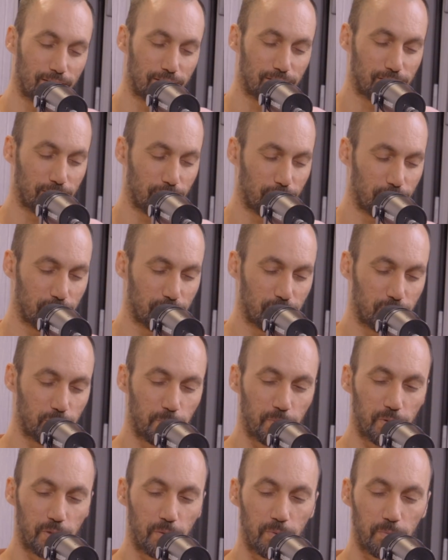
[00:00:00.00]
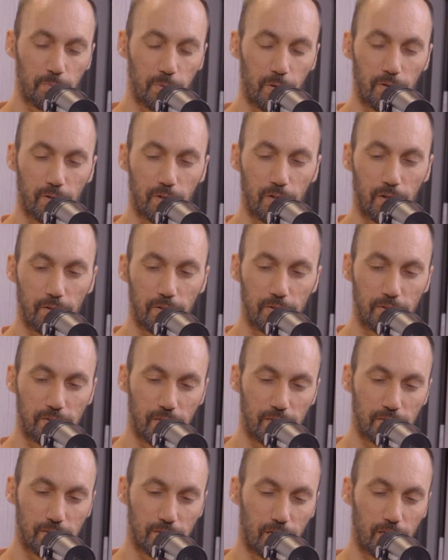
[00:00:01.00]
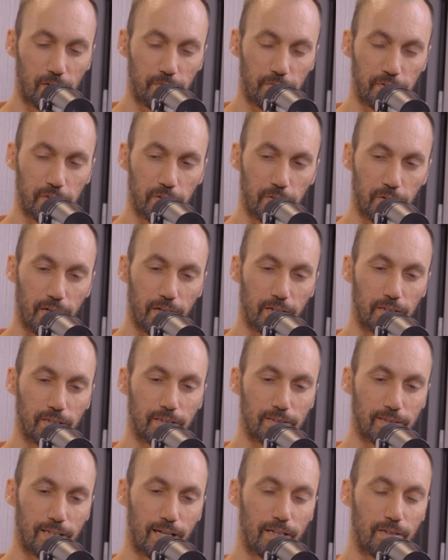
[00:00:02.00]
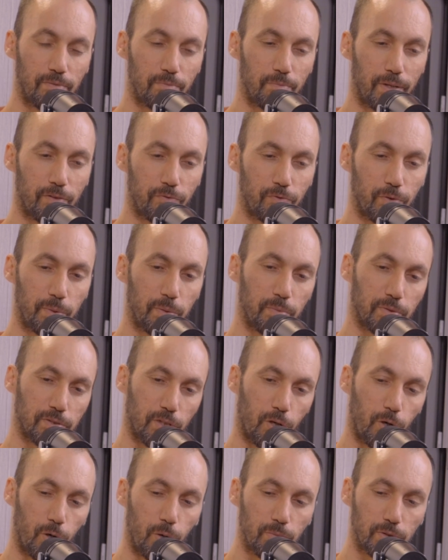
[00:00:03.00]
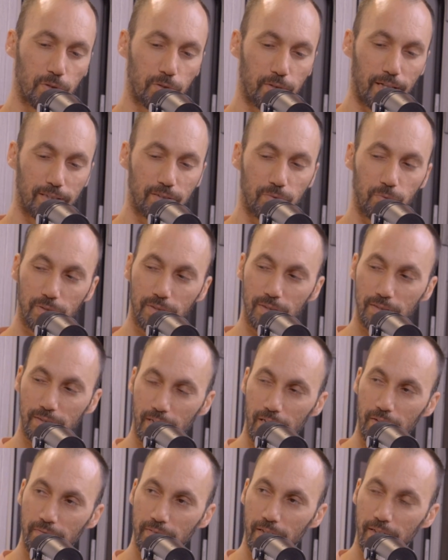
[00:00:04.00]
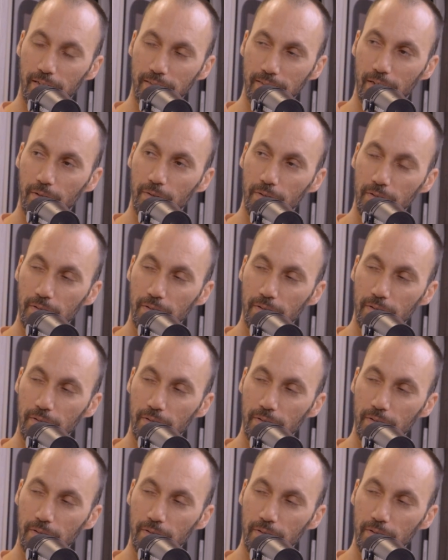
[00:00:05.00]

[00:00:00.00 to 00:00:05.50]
So the superhuman protocol that you said is 150 grand, is that meant for people's homes, or that's what's inside of 10X Health?